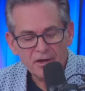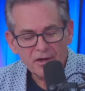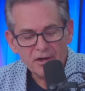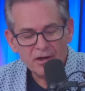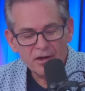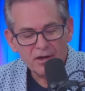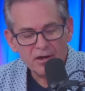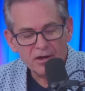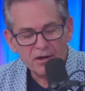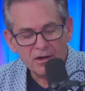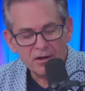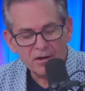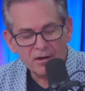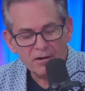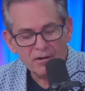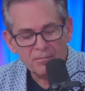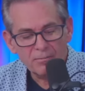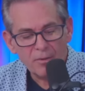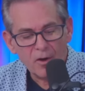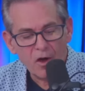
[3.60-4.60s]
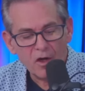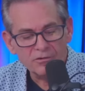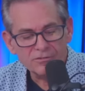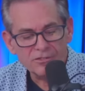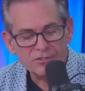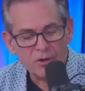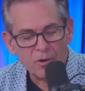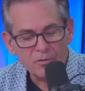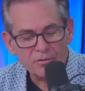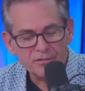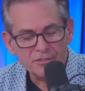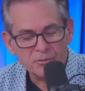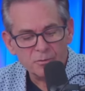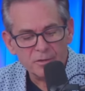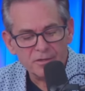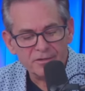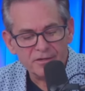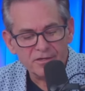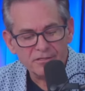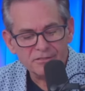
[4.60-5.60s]
Paul Stone is
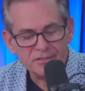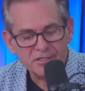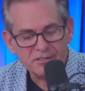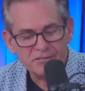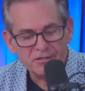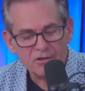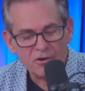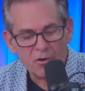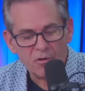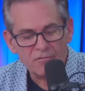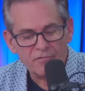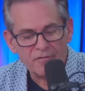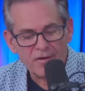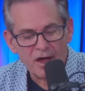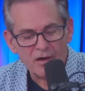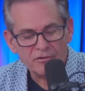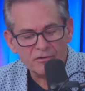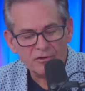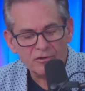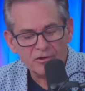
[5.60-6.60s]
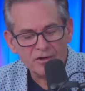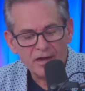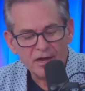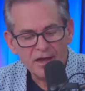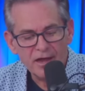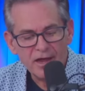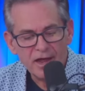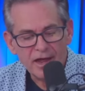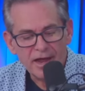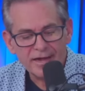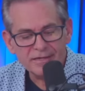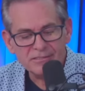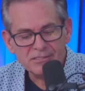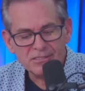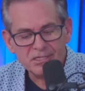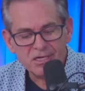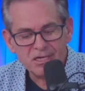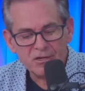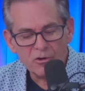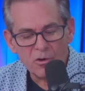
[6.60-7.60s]
with us. He's the co-founder and
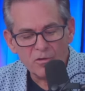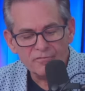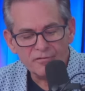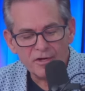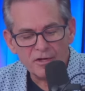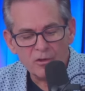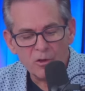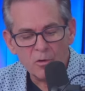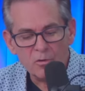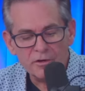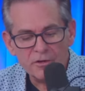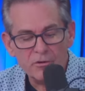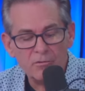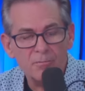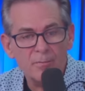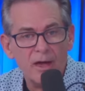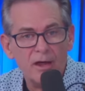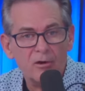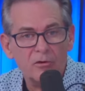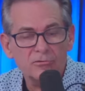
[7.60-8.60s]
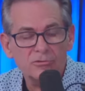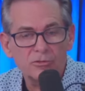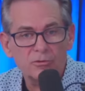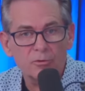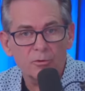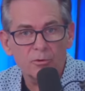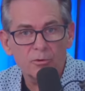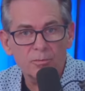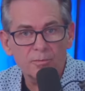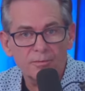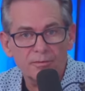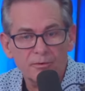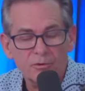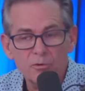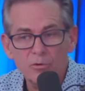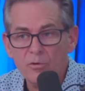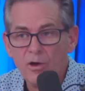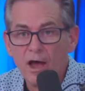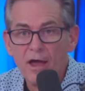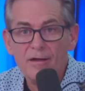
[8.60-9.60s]
CEO of Colonial Metals Group,
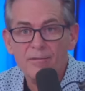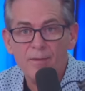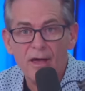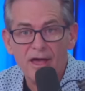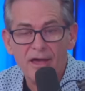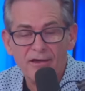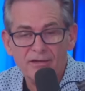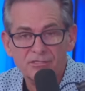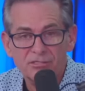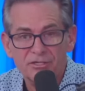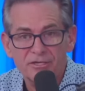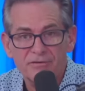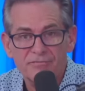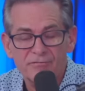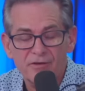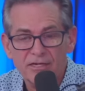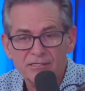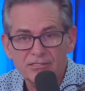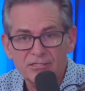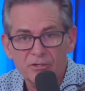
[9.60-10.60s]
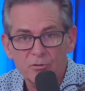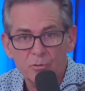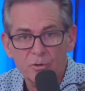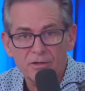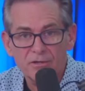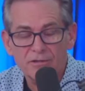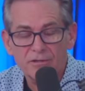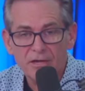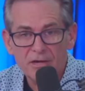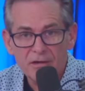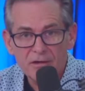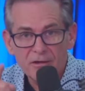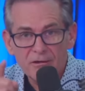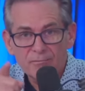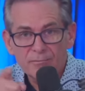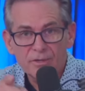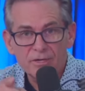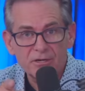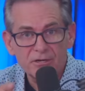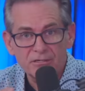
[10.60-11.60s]
who I am actually investing with
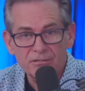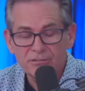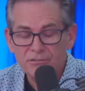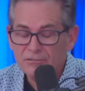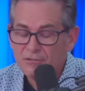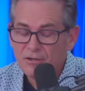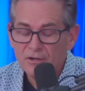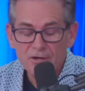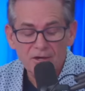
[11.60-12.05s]
because